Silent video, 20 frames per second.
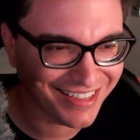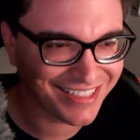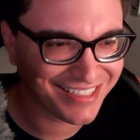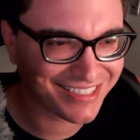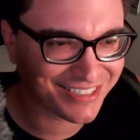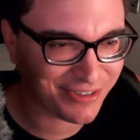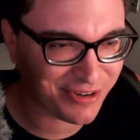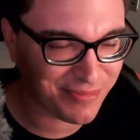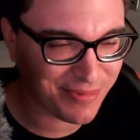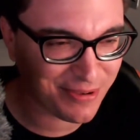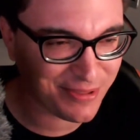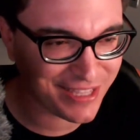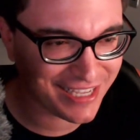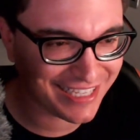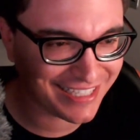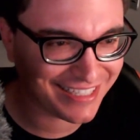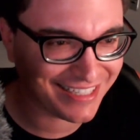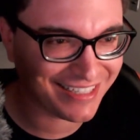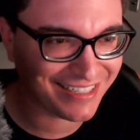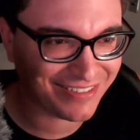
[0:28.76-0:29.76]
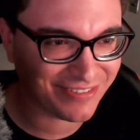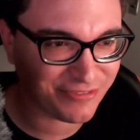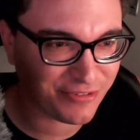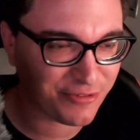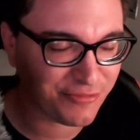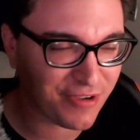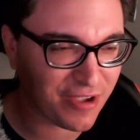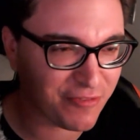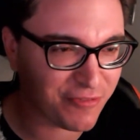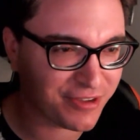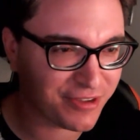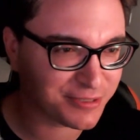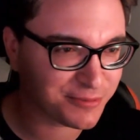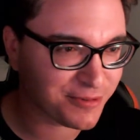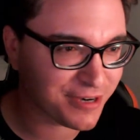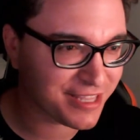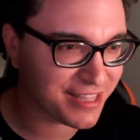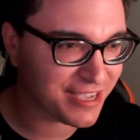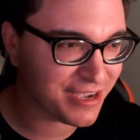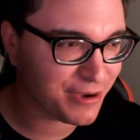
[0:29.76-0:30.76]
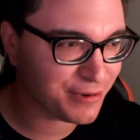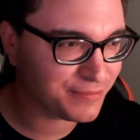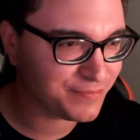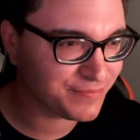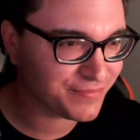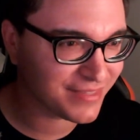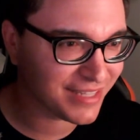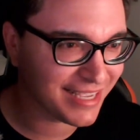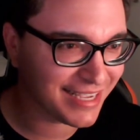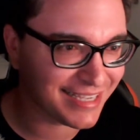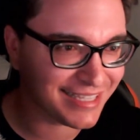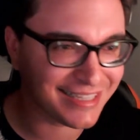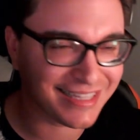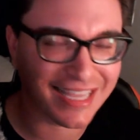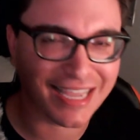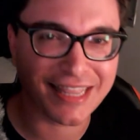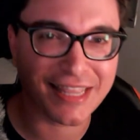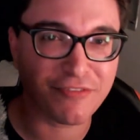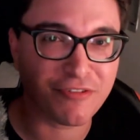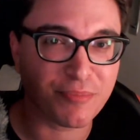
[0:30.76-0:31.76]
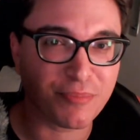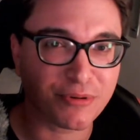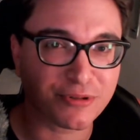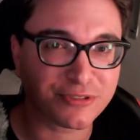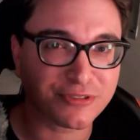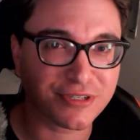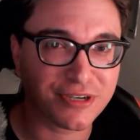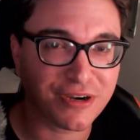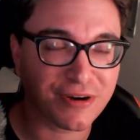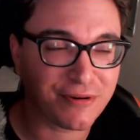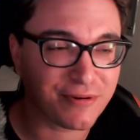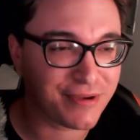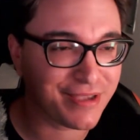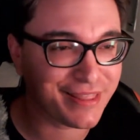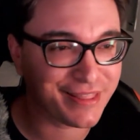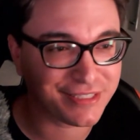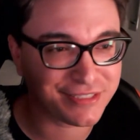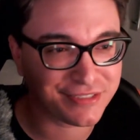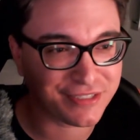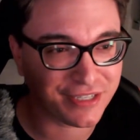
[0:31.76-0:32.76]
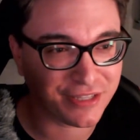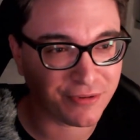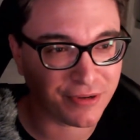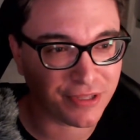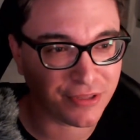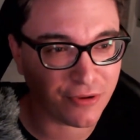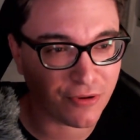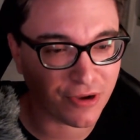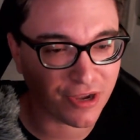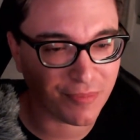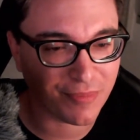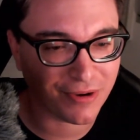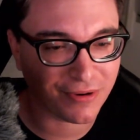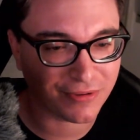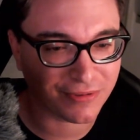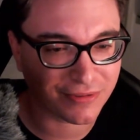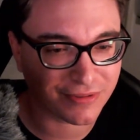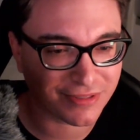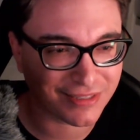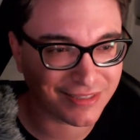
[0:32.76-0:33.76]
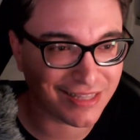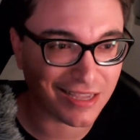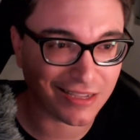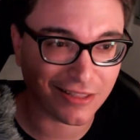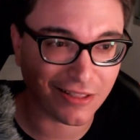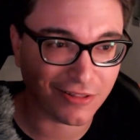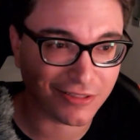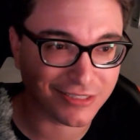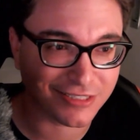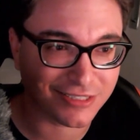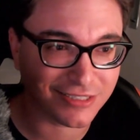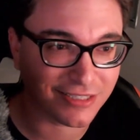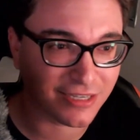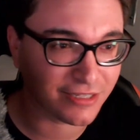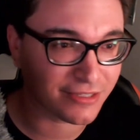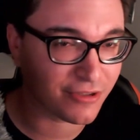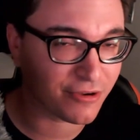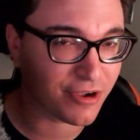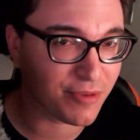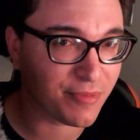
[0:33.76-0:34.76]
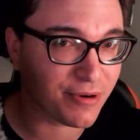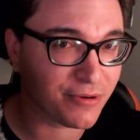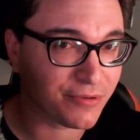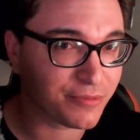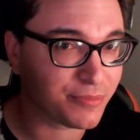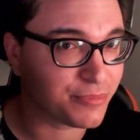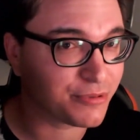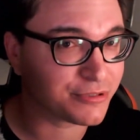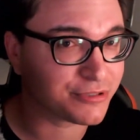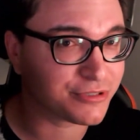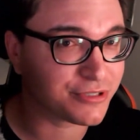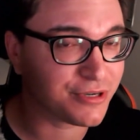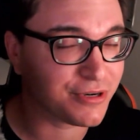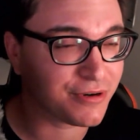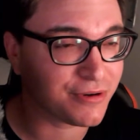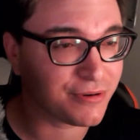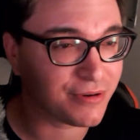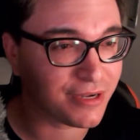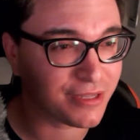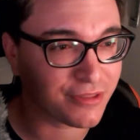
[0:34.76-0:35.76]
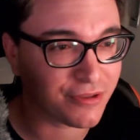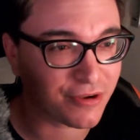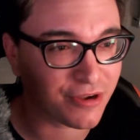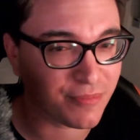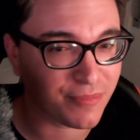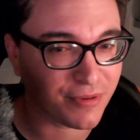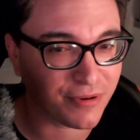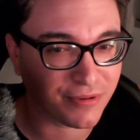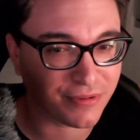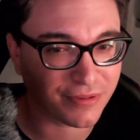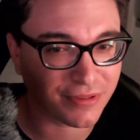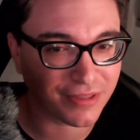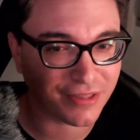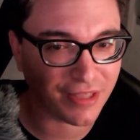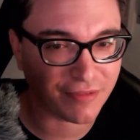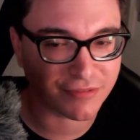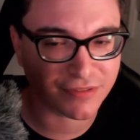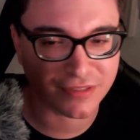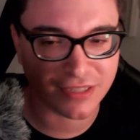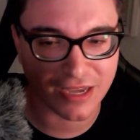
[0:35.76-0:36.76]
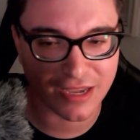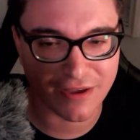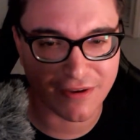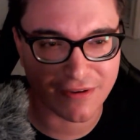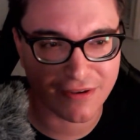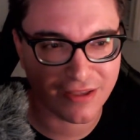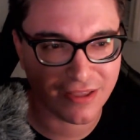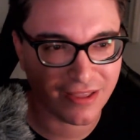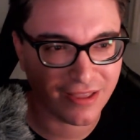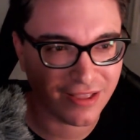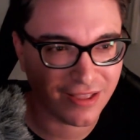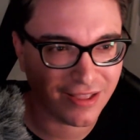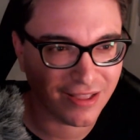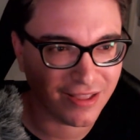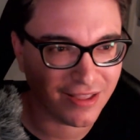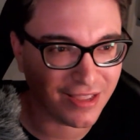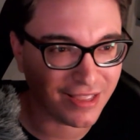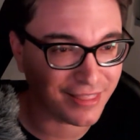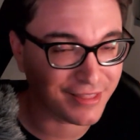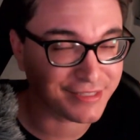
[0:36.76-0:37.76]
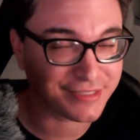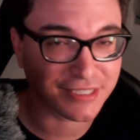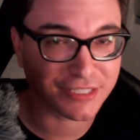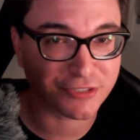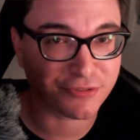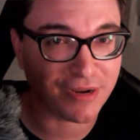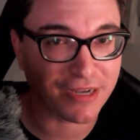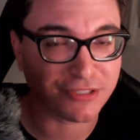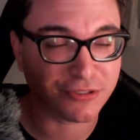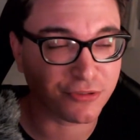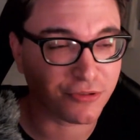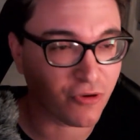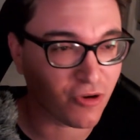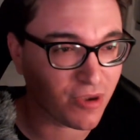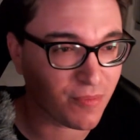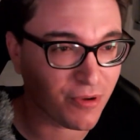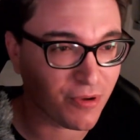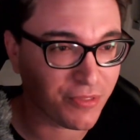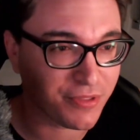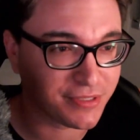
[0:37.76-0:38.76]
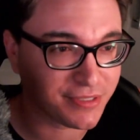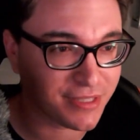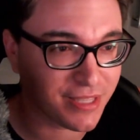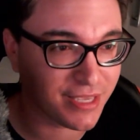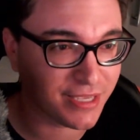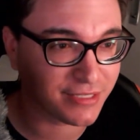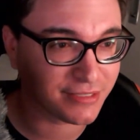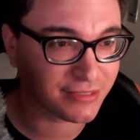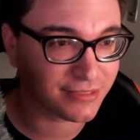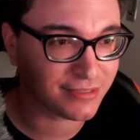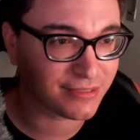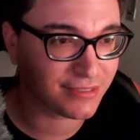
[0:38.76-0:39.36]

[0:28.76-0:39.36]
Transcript: Sorry about that. For 5 years right now. And I live in Portugal. In this channel, I talk about technology. I talk about Portugal. I talk about lifestyle. At least I try to talk about these things.